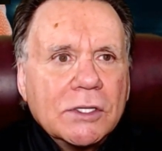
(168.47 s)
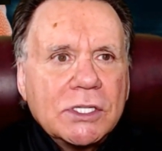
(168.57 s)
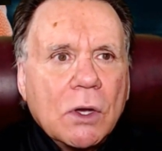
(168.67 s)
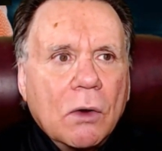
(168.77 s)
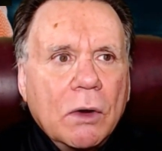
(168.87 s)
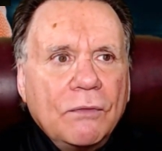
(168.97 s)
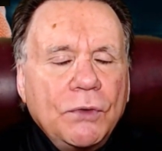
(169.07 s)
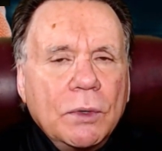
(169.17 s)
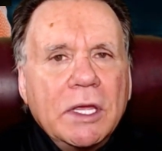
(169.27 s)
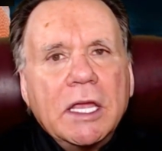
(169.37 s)
So if
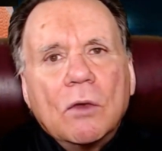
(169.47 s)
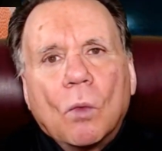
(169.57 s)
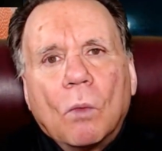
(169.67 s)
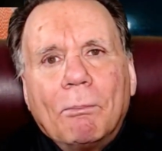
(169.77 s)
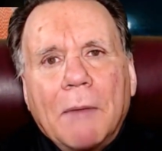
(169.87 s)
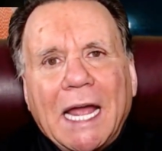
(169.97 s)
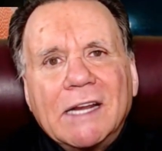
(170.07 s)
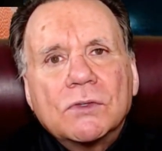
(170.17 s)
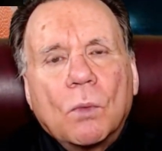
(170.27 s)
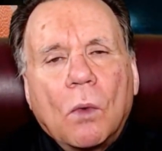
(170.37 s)
you can get
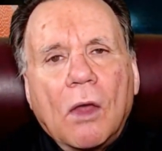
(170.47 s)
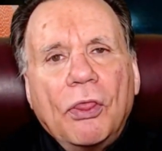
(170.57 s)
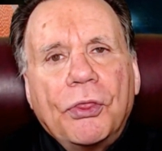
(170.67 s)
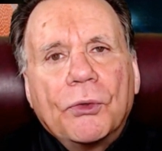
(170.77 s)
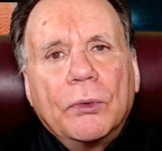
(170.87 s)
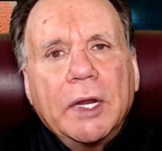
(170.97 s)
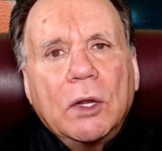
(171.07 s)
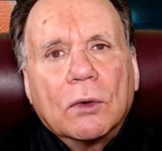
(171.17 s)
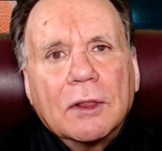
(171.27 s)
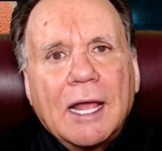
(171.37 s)
minus 130
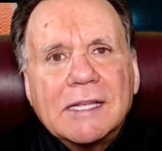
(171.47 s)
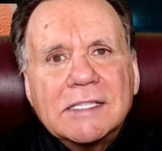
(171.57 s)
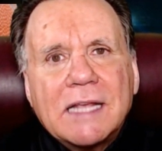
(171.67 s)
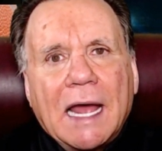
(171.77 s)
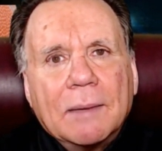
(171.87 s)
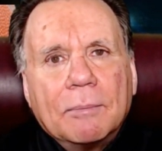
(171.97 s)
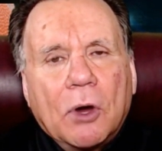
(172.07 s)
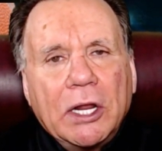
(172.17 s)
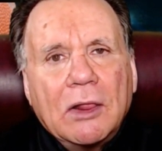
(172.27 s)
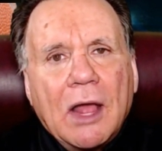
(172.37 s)
or less on the
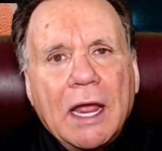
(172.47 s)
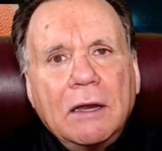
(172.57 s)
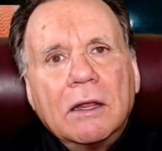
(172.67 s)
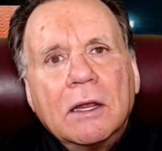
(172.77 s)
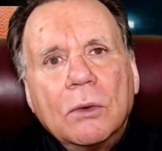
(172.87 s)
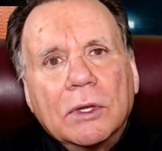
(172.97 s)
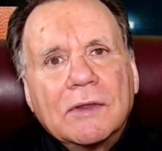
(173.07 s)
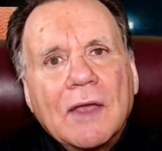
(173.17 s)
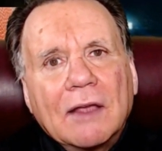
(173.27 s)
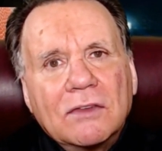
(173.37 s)
money line with
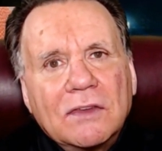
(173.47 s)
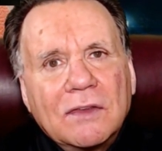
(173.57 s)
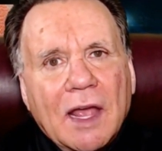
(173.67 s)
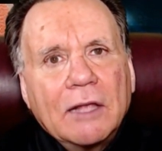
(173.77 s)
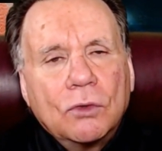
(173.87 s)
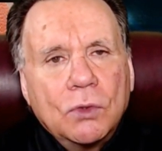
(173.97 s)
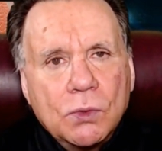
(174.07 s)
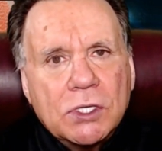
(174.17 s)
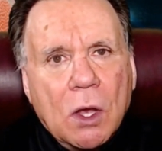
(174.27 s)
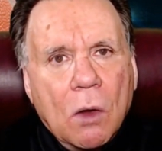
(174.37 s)
Texas Tech, do
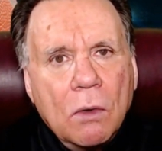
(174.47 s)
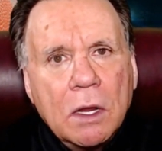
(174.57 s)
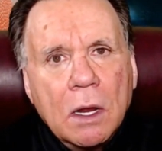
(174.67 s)
so.